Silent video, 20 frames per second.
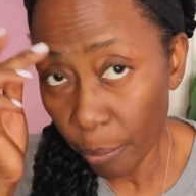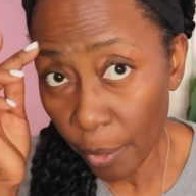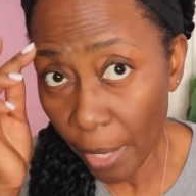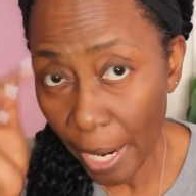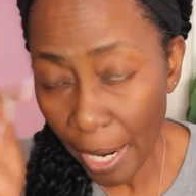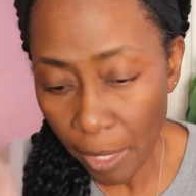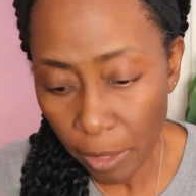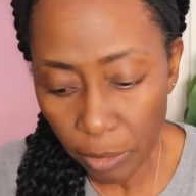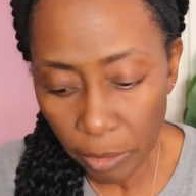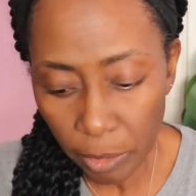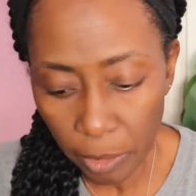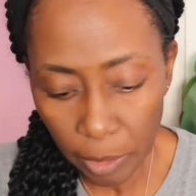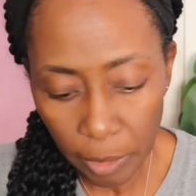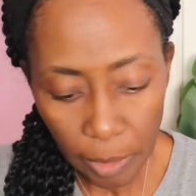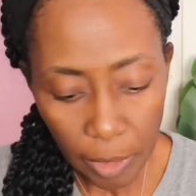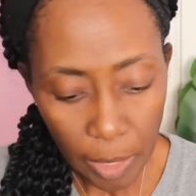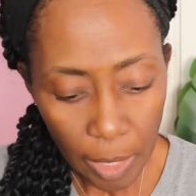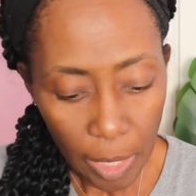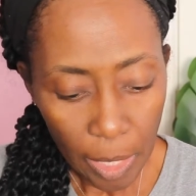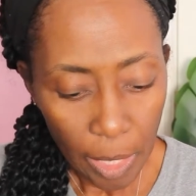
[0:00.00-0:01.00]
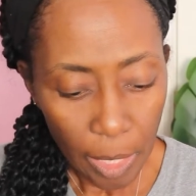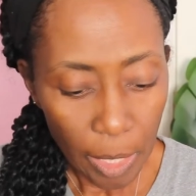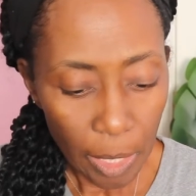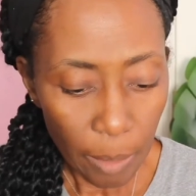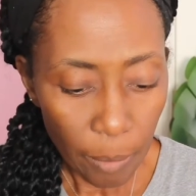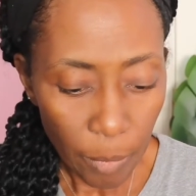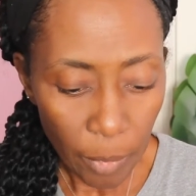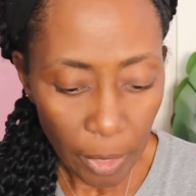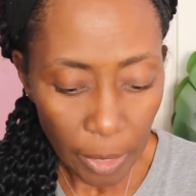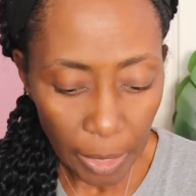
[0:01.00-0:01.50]
brows.
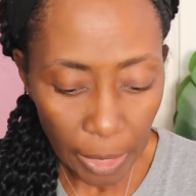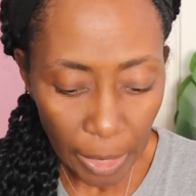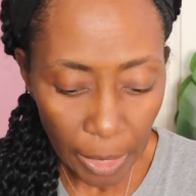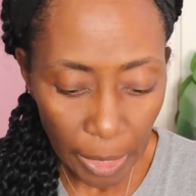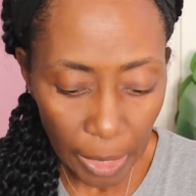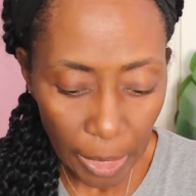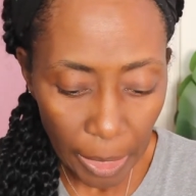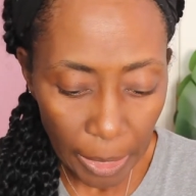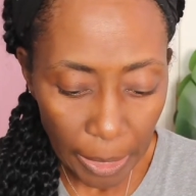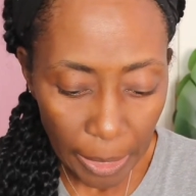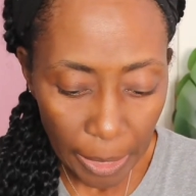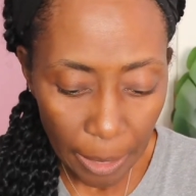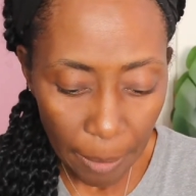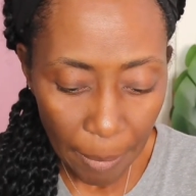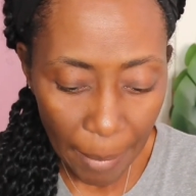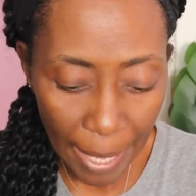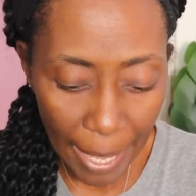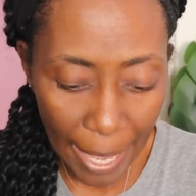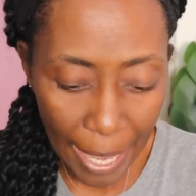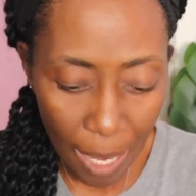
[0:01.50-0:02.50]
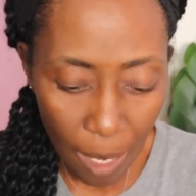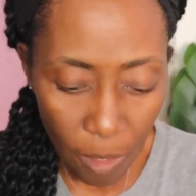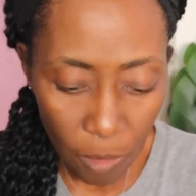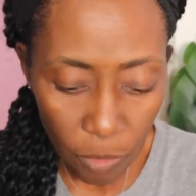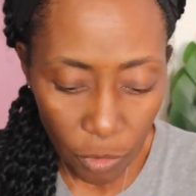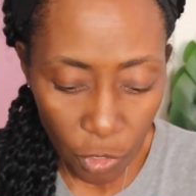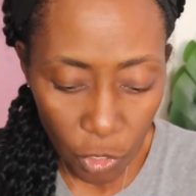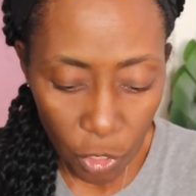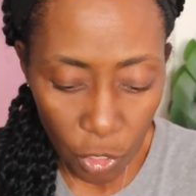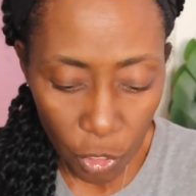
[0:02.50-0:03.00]
I'm gonna cut them
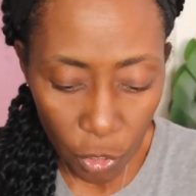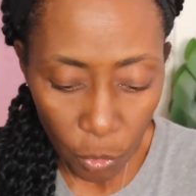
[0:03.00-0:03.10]
out.